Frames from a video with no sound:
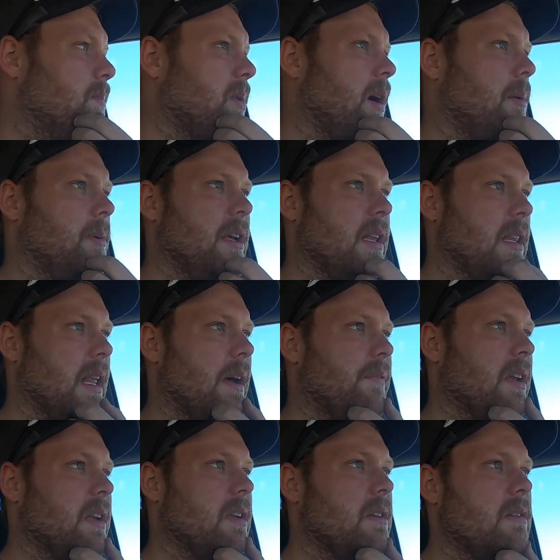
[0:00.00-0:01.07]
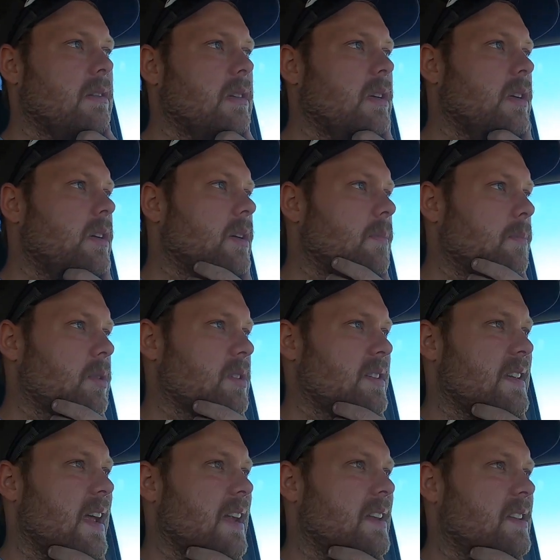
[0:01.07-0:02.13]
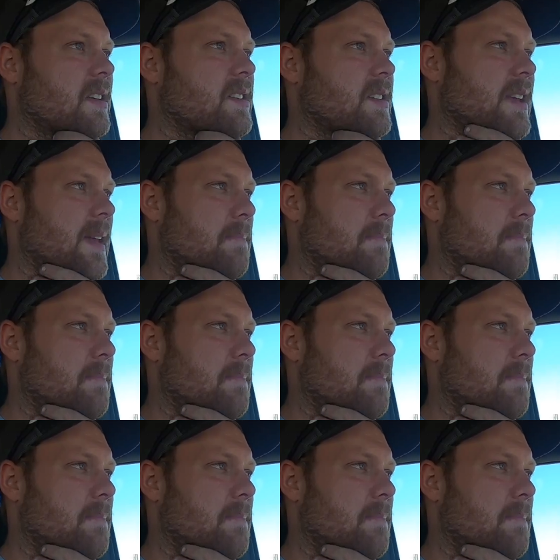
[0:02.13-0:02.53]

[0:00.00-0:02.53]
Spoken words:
probably 11%.